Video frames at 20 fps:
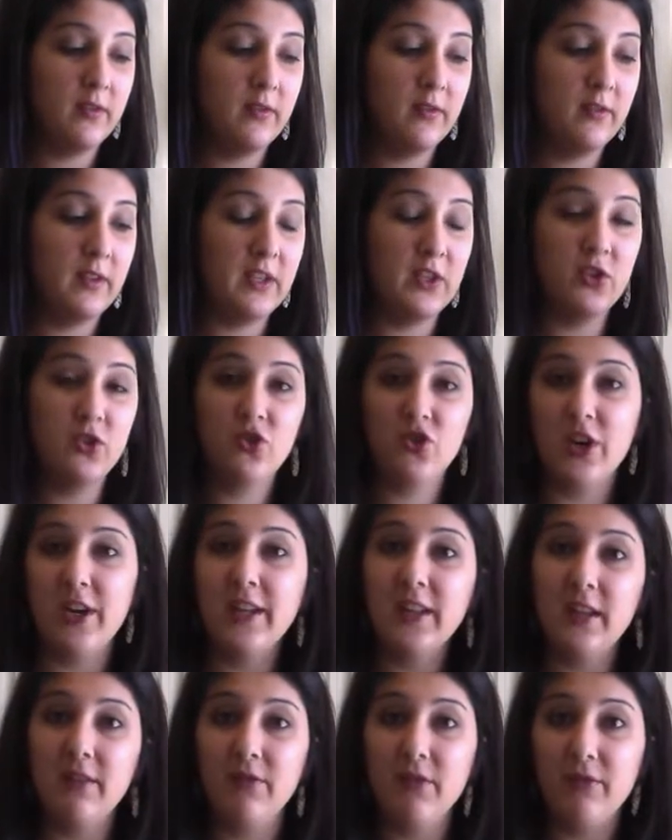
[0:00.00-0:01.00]
The
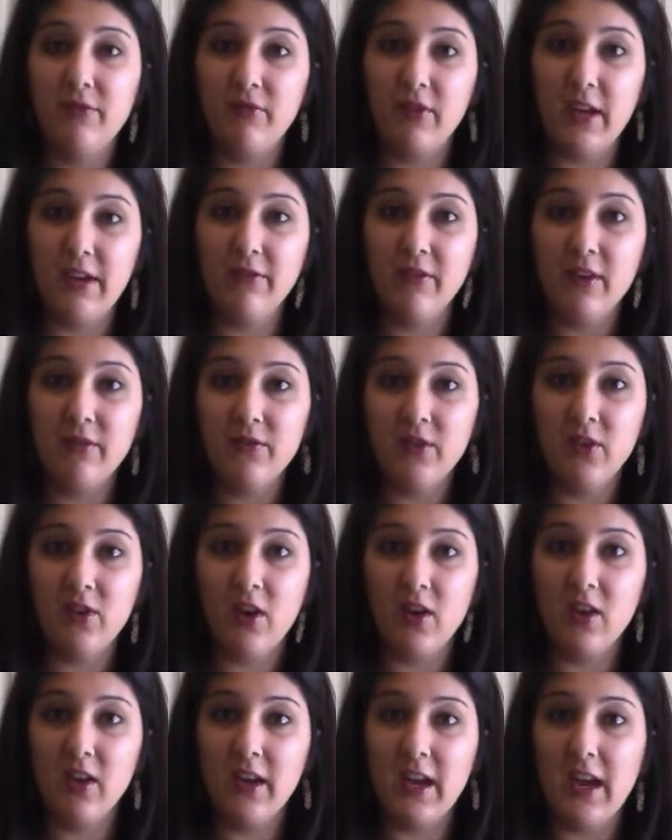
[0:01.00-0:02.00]
strength of the flavor of the
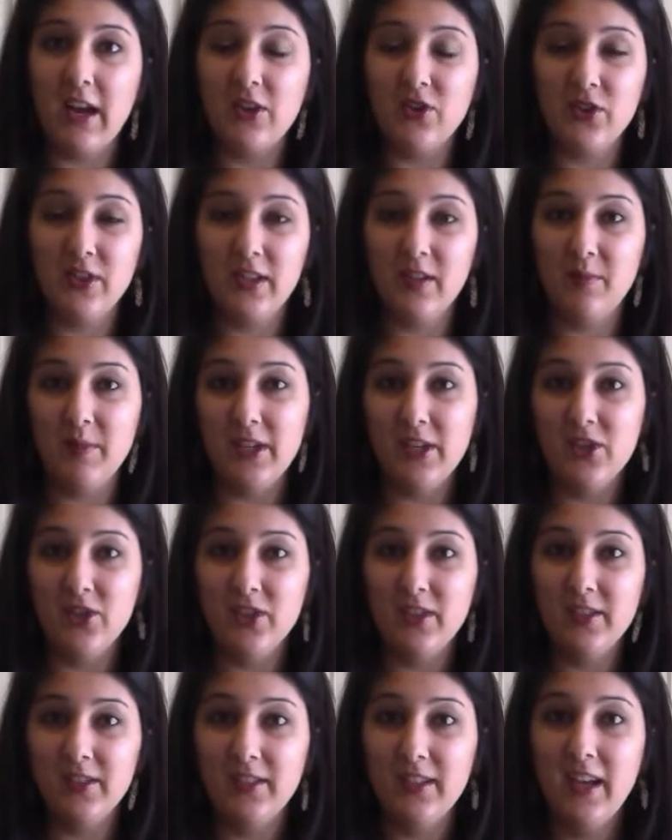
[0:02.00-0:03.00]
garlic actually
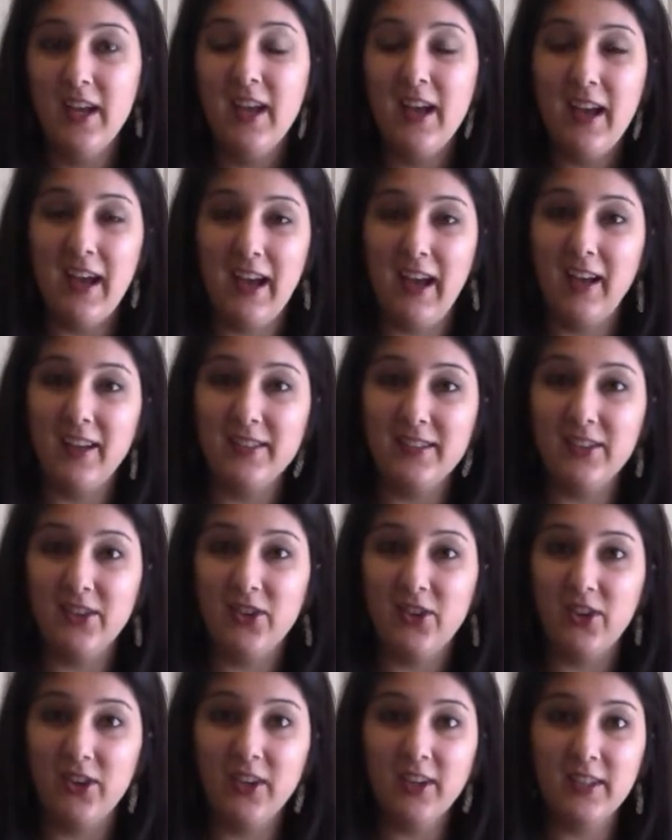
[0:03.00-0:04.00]
diminishes as it
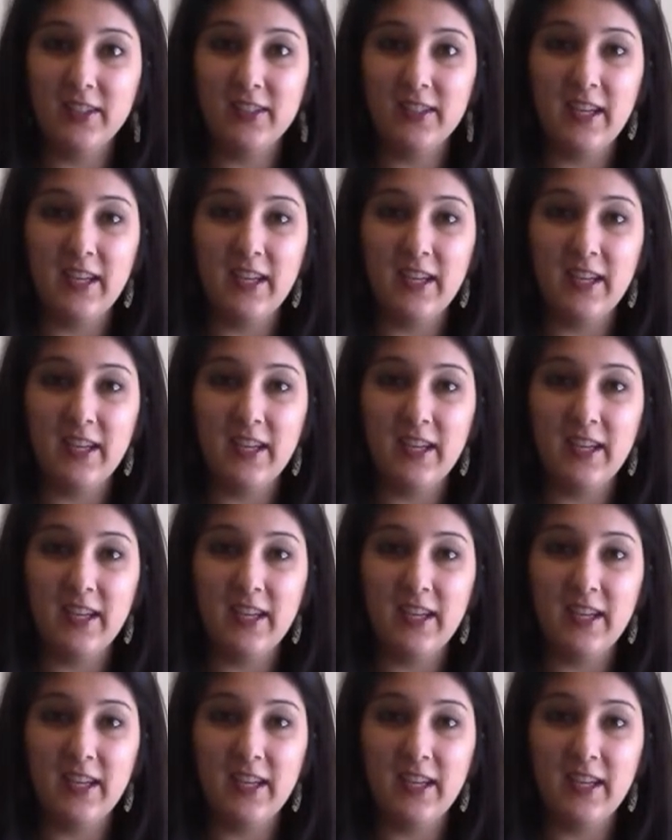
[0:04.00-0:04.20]
cooks.